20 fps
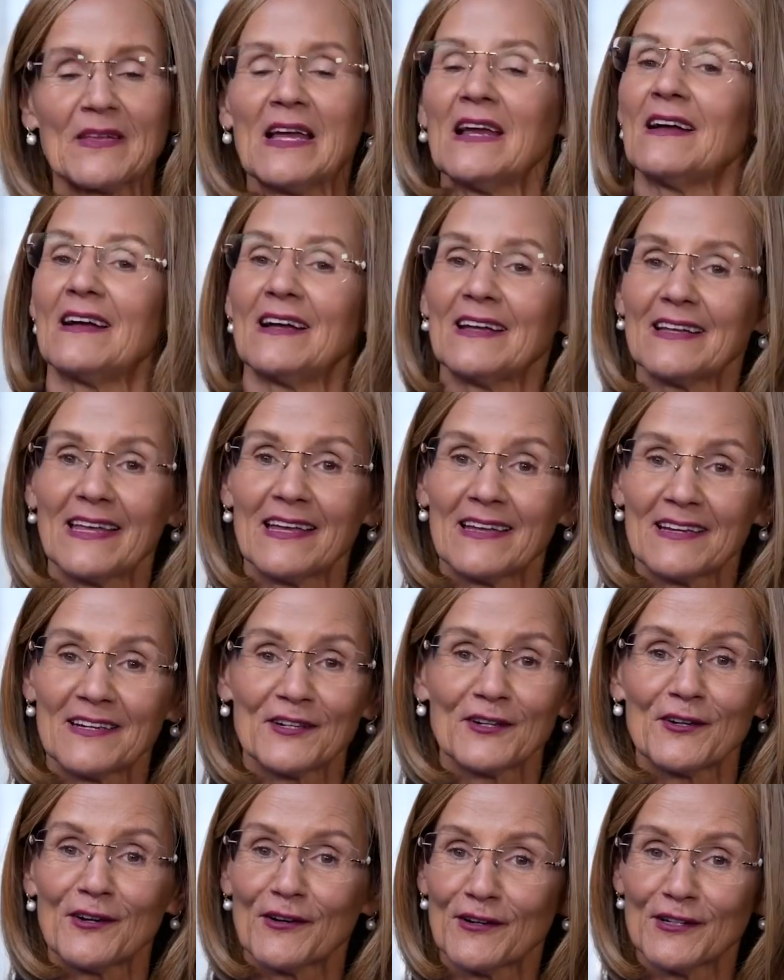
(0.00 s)
I again
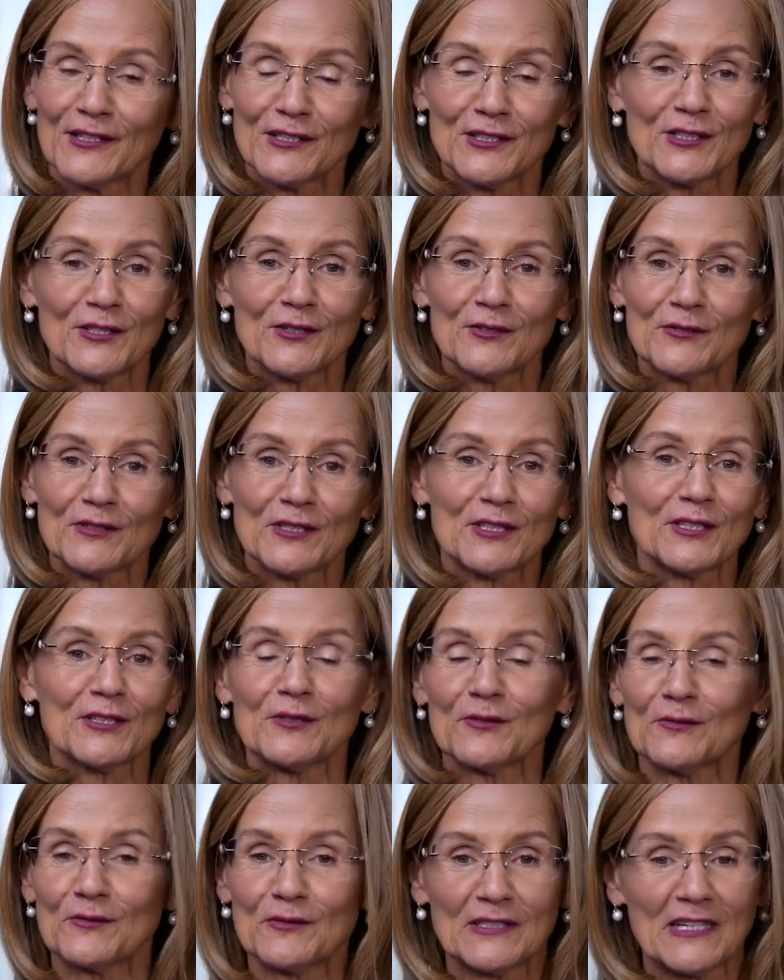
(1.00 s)
encourage you
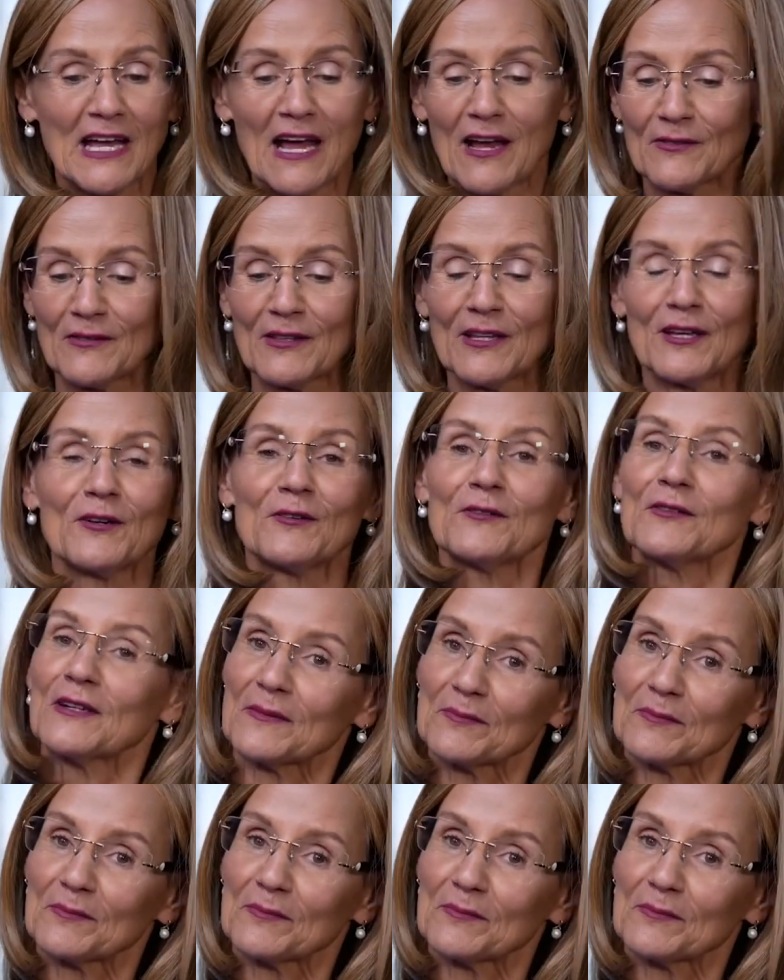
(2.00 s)
to download